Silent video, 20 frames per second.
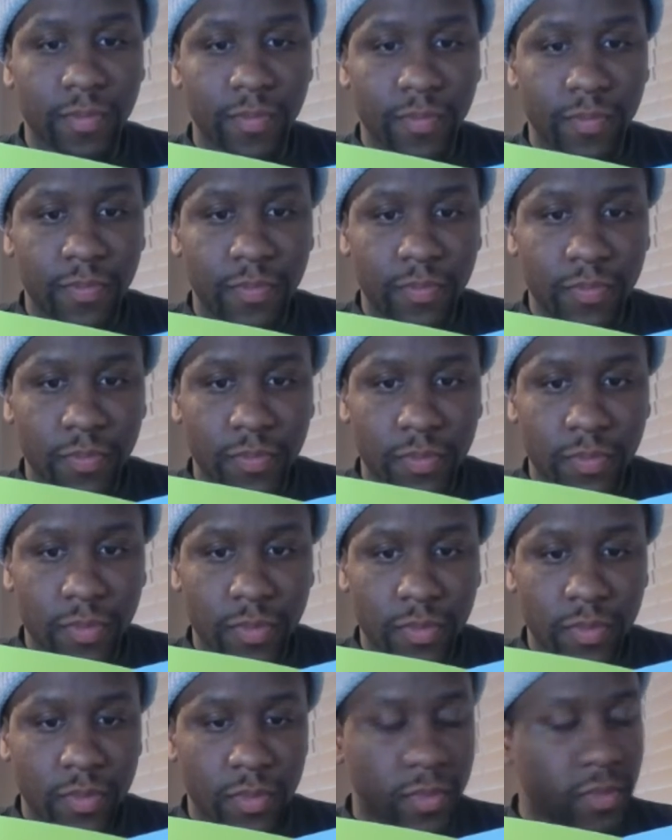
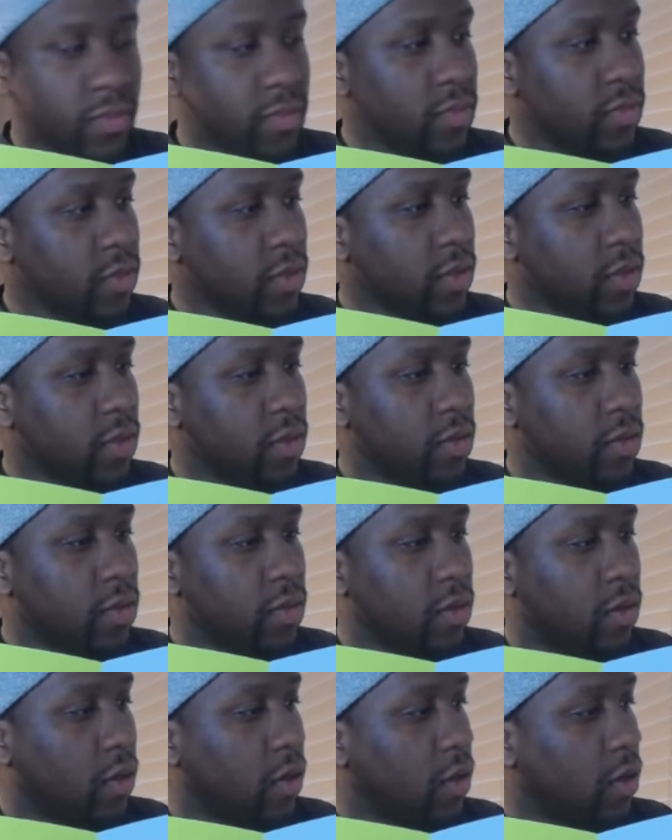
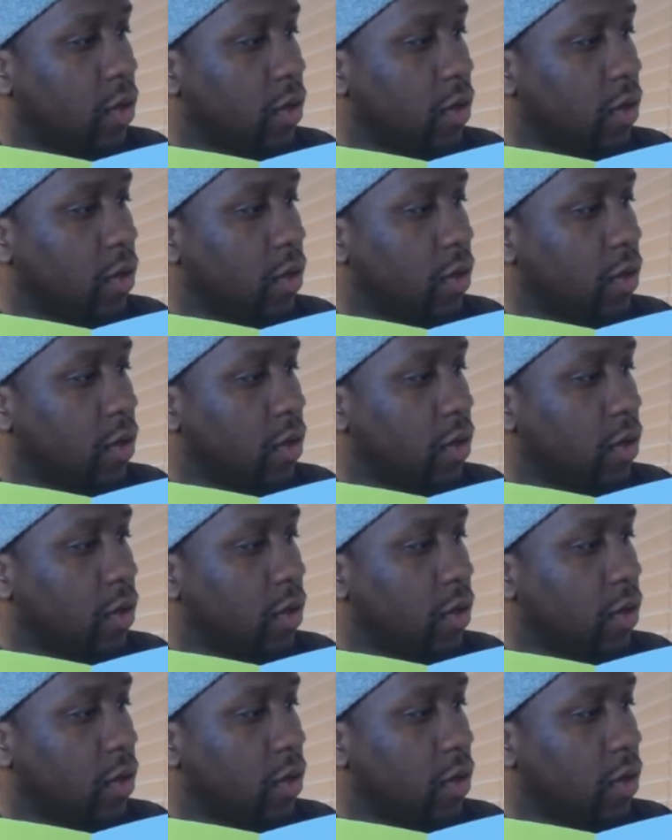Nobody speaks.